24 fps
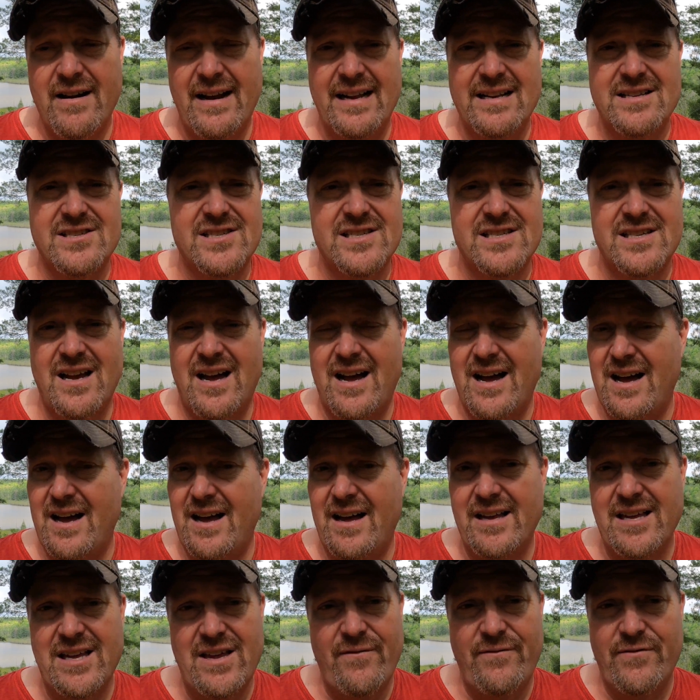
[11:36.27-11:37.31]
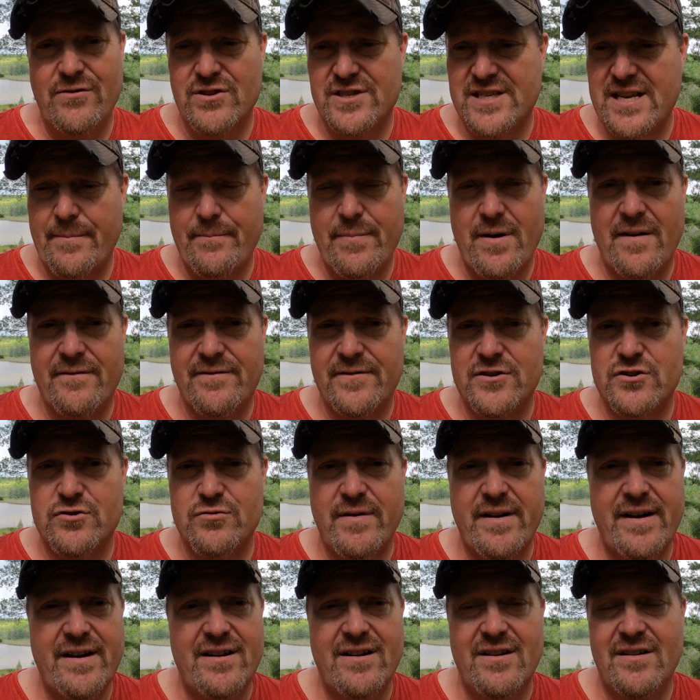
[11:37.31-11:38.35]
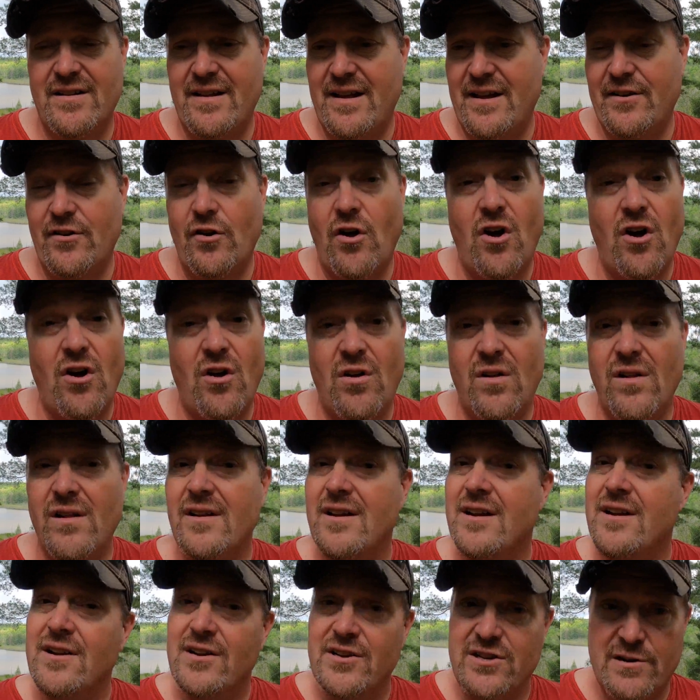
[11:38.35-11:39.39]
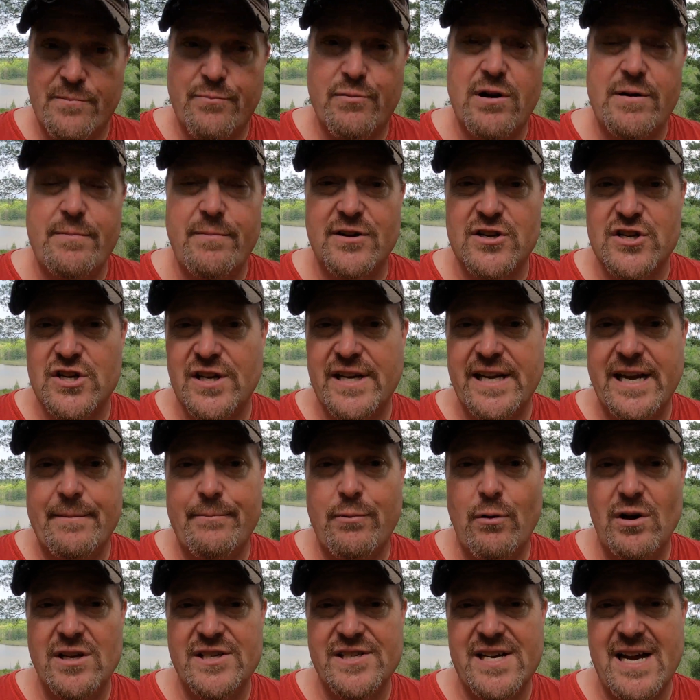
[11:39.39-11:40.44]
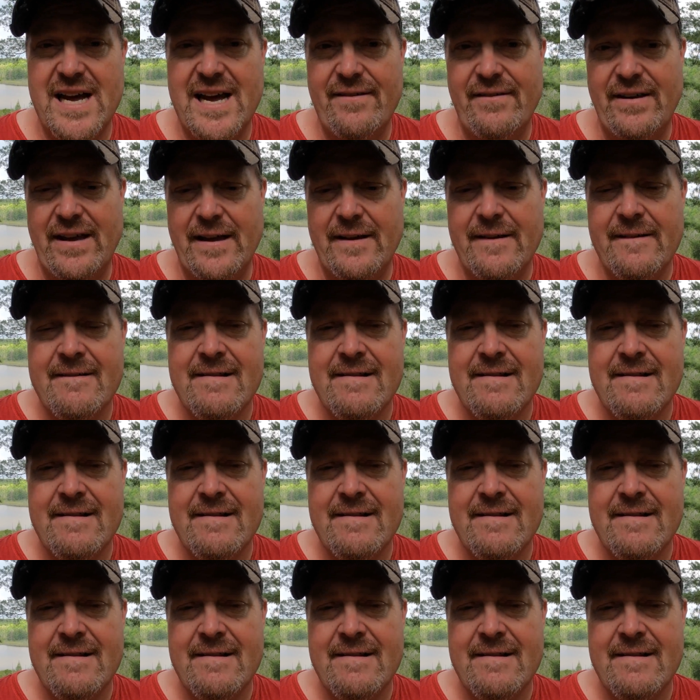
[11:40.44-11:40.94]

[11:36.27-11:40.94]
It's if you step off the trail at all, you're pretty much going to get poison ivy.